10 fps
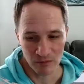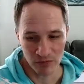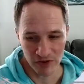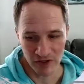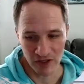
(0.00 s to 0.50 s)

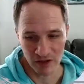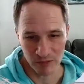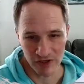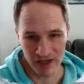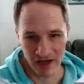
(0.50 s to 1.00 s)

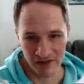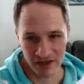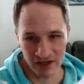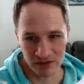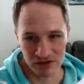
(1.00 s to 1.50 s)
But yeah, I
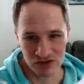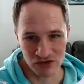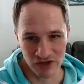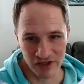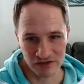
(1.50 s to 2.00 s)
think I was
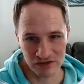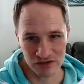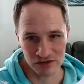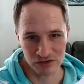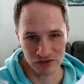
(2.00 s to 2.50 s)
trying
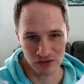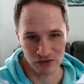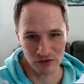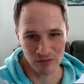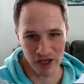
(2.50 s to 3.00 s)
to
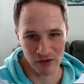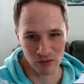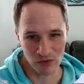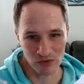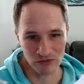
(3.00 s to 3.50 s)
make
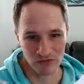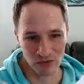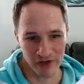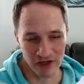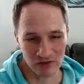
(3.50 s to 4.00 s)
room for like a